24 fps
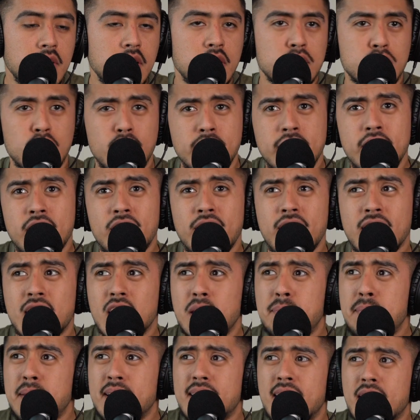So here it
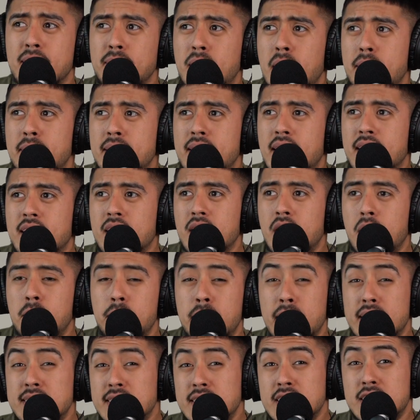could be like maybe like a
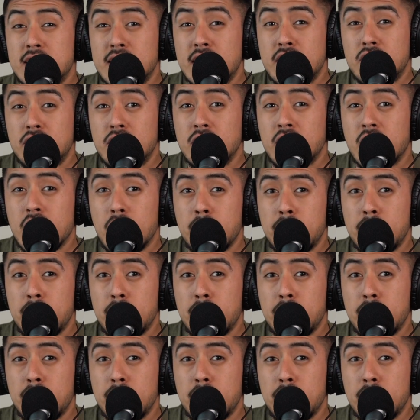business center,